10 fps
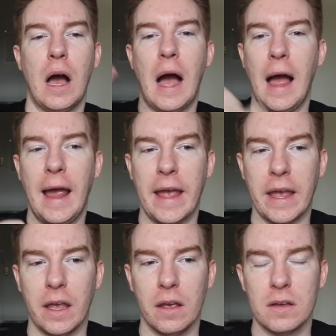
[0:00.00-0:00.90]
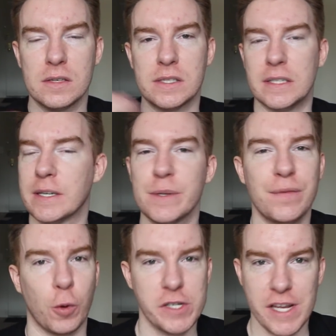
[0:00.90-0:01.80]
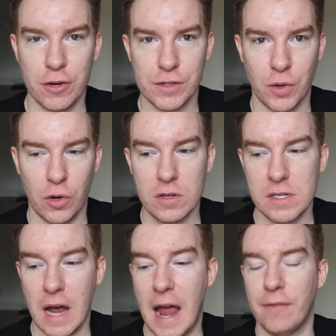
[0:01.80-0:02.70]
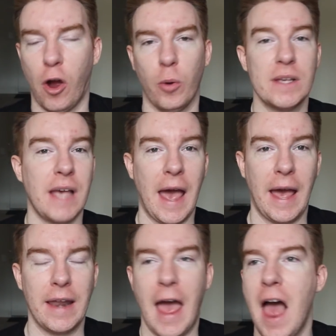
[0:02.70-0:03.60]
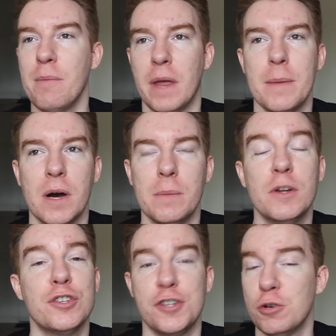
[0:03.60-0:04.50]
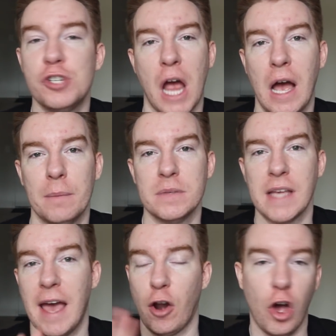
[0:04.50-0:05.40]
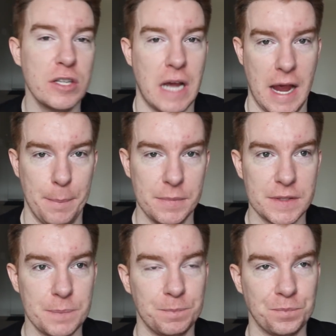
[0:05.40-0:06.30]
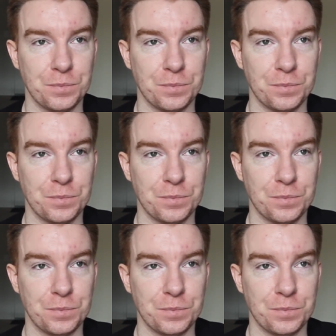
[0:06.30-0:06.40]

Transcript: I, since I was fourteen years old, I've always had, at minimum, two jobs at all times